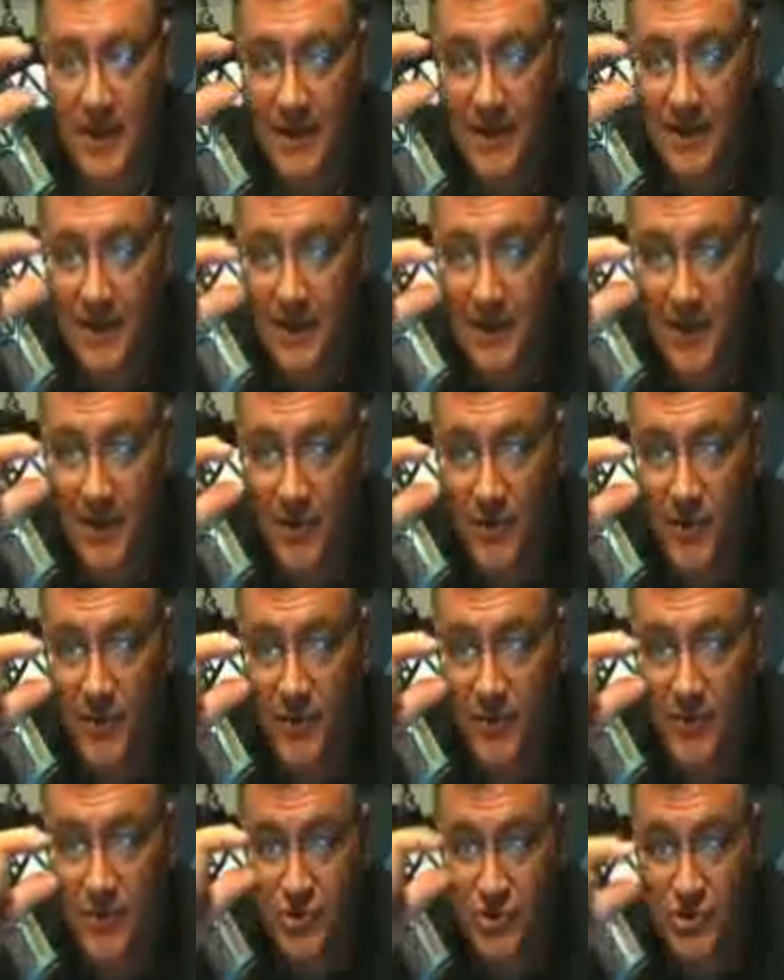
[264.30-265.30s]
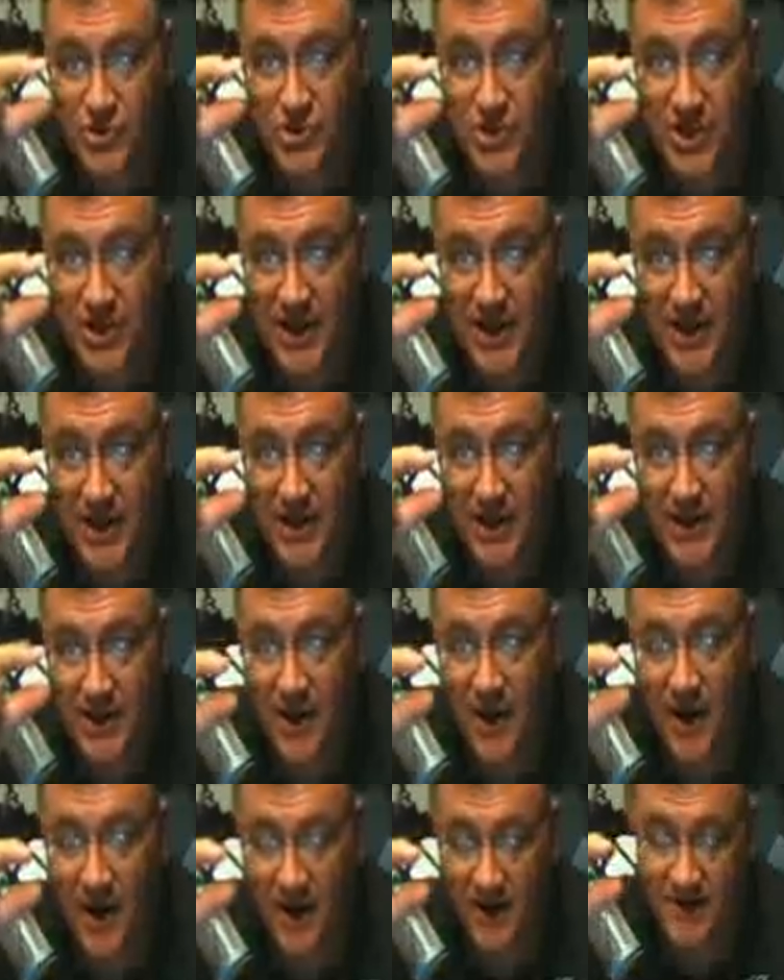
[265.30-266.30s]
Little g
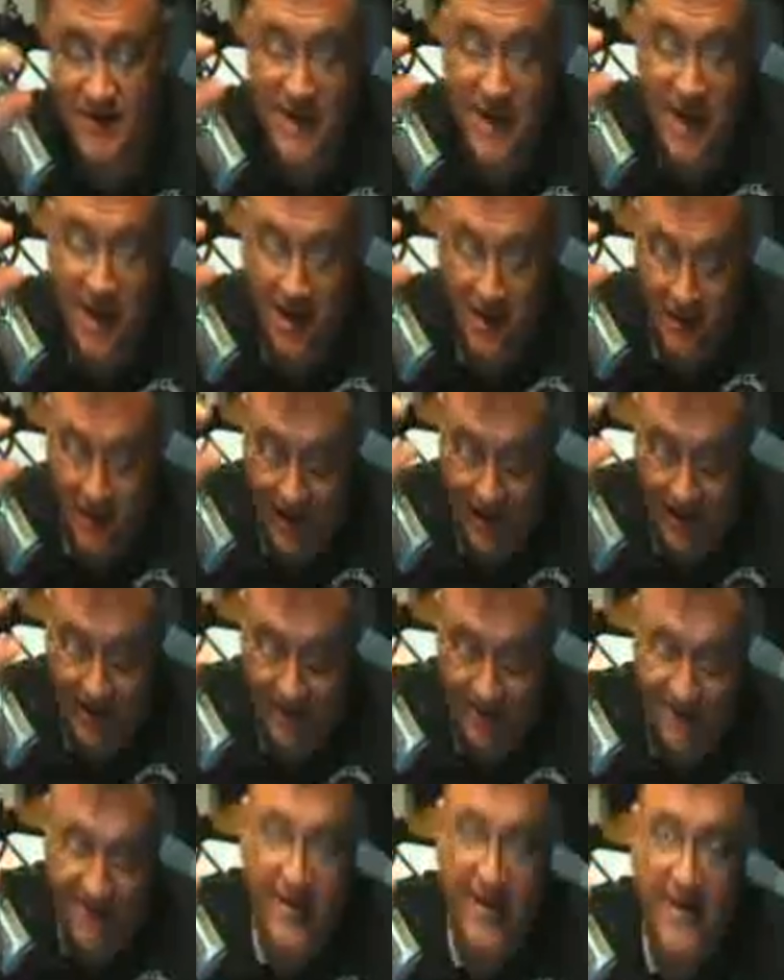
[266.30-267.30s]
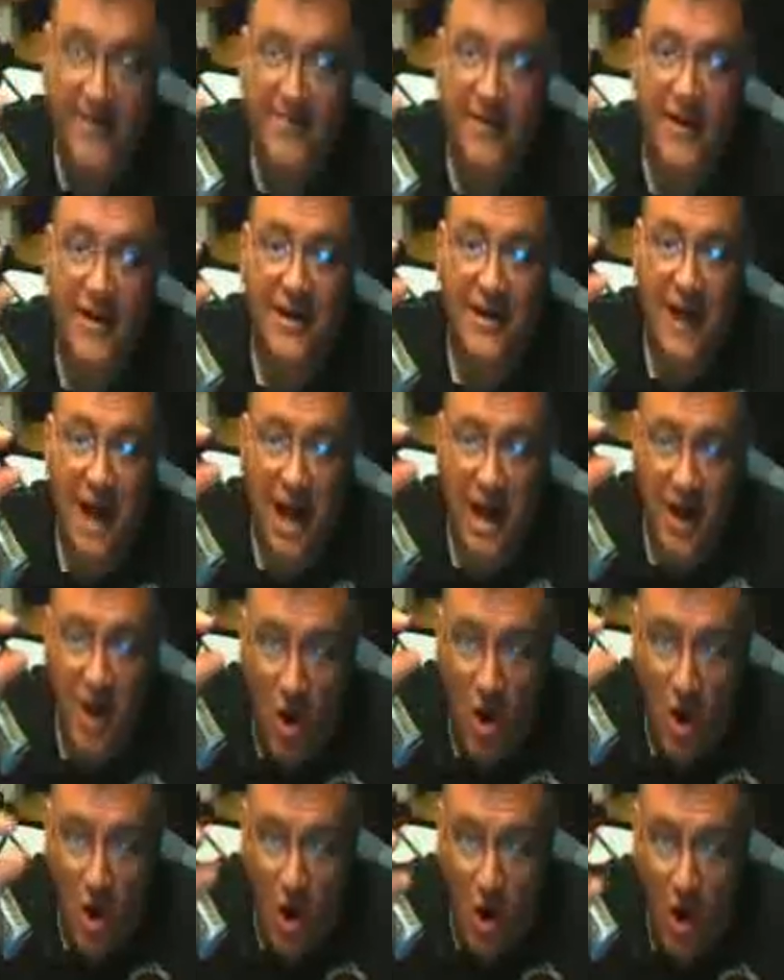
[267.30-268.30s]
gods. Now, I can say that not
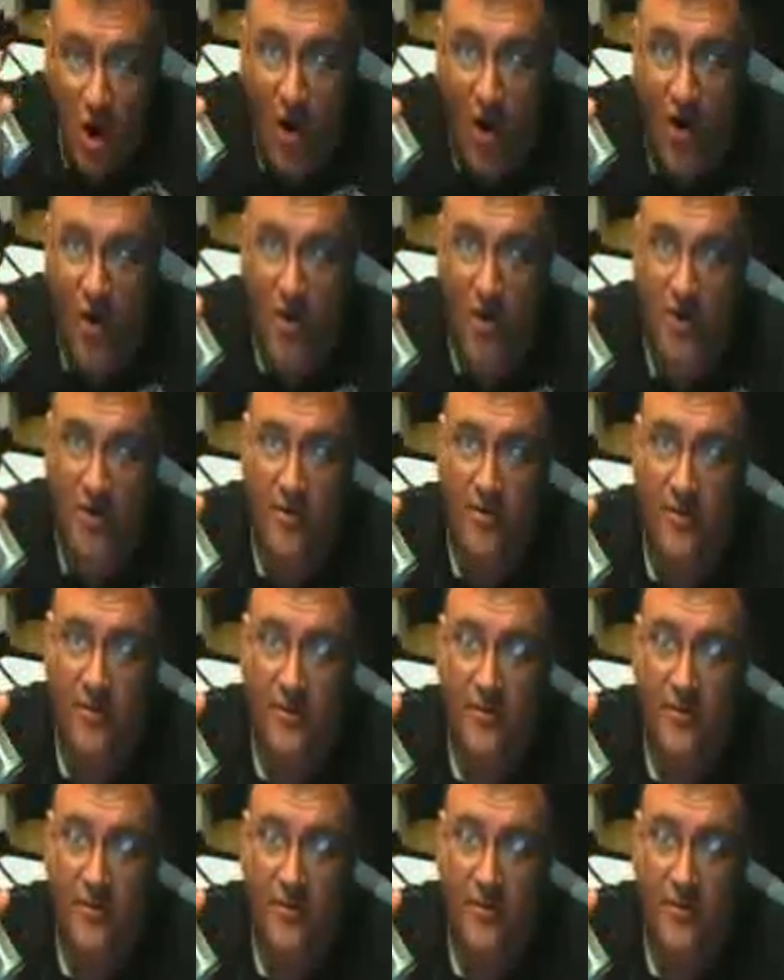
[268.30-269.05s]
all